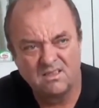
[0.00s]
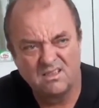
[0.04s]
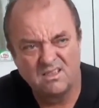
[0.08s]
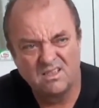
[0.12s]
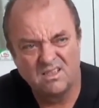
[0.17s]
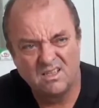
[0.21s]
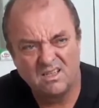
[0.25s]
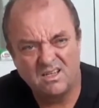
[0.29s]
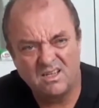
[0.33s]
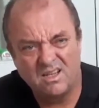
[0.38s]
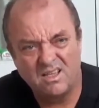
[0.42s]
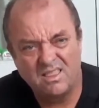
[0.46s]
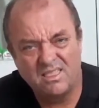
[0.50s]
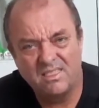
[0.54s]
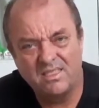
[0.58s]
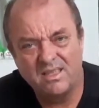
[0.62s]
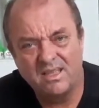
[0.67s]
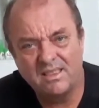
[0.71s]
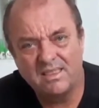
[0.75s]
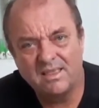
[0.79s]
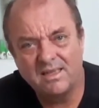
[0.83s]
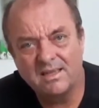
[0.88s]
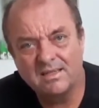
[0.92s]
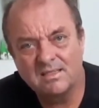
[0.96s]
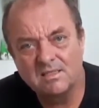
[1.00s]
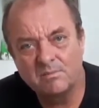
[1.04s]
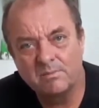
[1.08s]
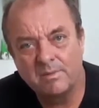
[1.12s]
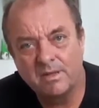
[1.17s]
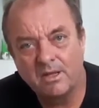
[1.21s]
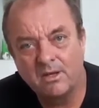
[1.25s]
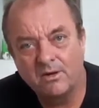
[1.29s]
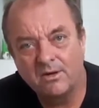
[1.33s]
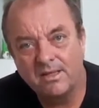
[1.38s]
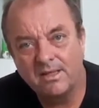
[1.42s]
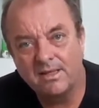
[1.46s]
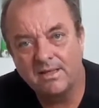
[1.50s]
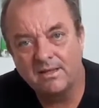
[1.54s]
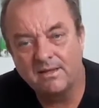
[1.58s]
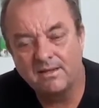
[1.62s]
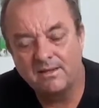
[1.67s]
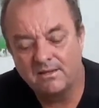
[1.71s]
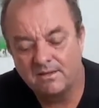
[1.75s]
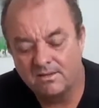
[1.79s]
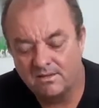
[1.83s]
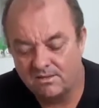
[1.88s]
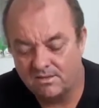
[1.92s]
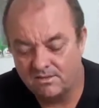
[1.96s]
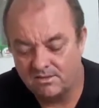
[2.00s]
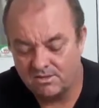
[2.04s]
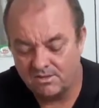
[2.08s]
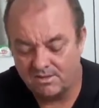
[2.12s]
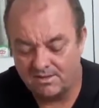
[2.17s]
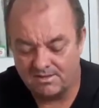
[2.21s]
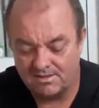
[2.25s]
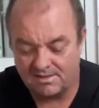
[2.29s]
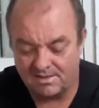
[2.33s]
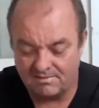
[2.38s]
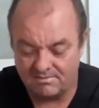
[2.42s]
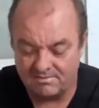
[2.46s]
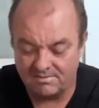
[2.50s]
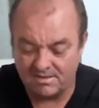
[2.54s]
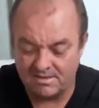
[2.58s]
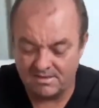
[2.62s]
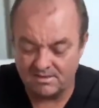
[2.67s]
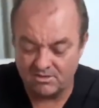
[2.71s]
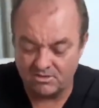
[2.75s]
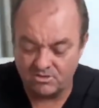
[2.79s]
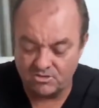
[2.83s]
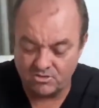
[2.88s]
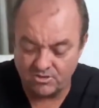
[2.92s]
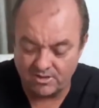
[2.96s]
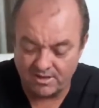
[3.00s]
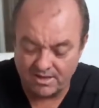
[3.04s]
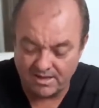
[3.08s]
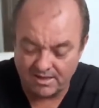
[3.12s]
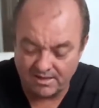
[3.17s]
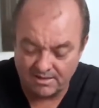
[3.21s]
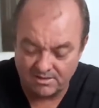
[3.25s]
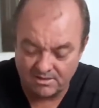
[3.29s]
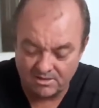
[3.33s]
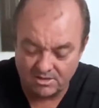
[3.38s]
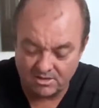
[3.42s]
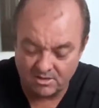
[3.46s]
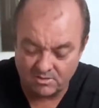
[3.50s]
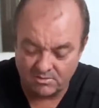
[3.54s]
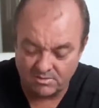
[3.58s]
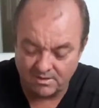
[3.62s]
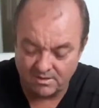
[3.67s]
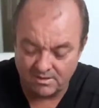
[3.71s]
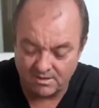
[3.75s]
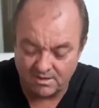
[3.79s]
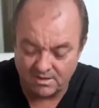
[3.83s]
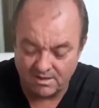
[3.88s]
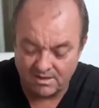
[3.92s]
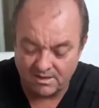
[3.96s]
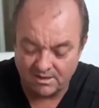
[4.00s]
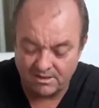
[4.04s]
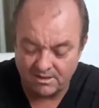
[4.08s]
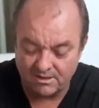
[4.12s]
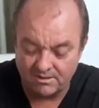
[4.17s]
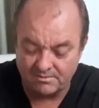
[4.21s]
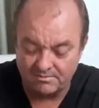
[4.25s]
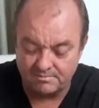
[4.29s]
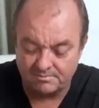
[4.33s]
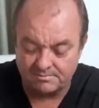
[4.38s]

and I think that's about it. So let's give these a try. Let's start with the lager.